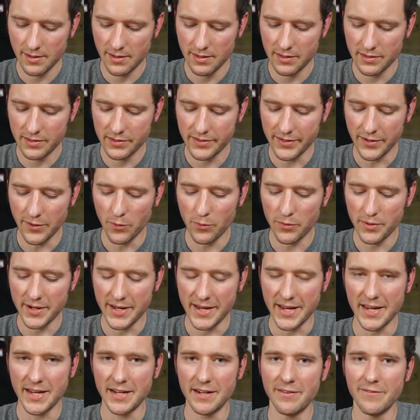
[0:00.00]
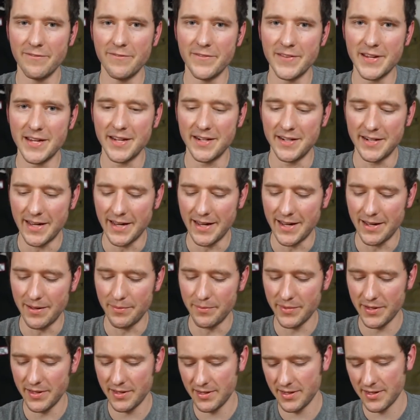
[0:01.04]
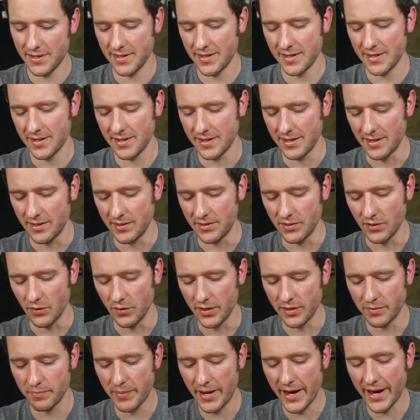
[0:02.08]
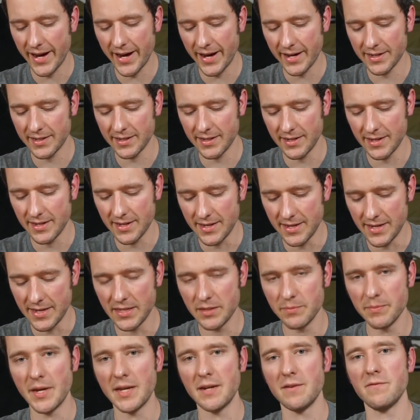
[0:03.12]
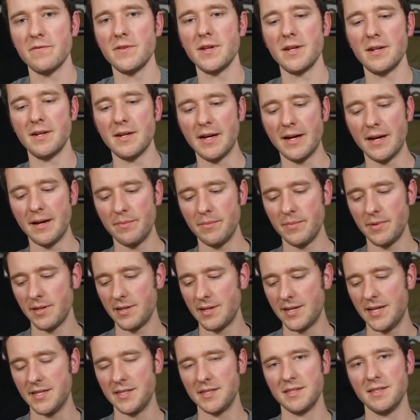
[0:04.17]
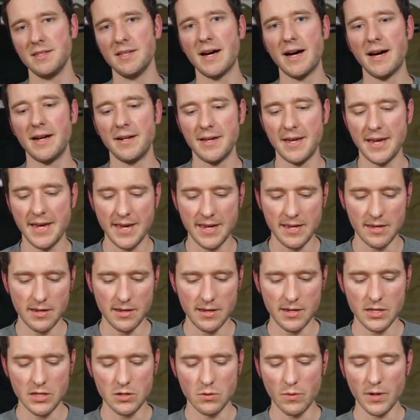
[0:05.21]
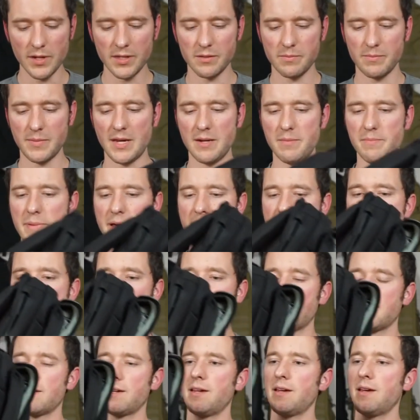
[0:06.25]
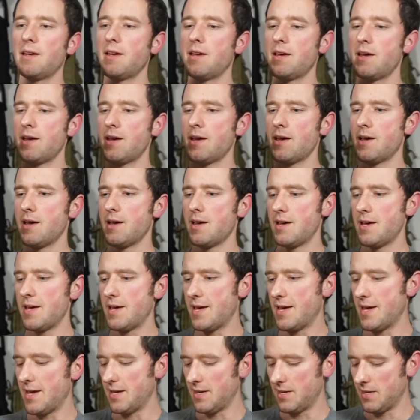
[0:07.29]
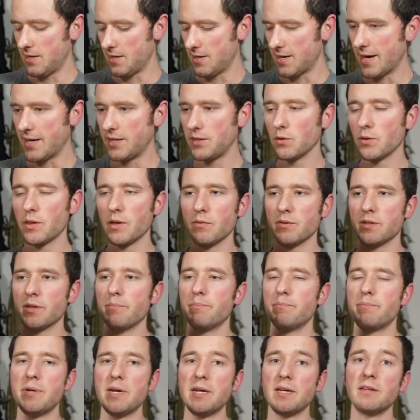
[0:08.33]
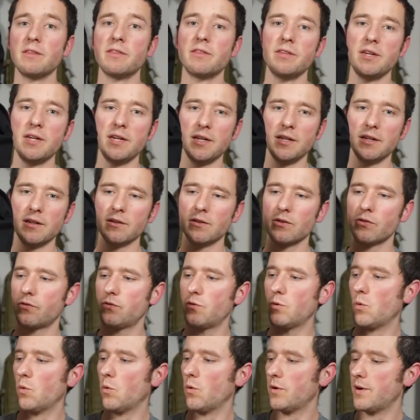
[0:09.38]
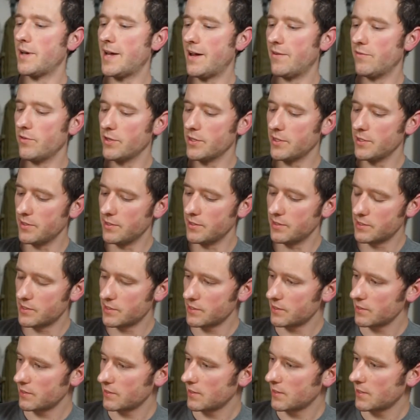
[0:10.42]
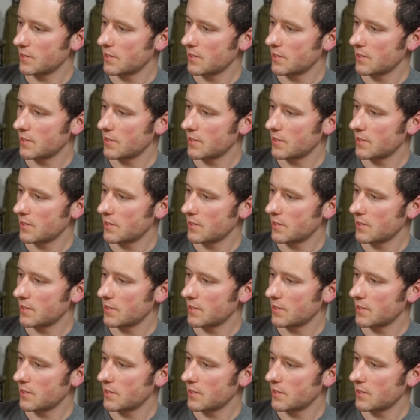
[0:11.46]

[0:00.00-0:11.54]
sewn in Vietnam. And so this pack is made in Vietnam. It's not a US made pack. And I know that was a big thing for EVERGOODS.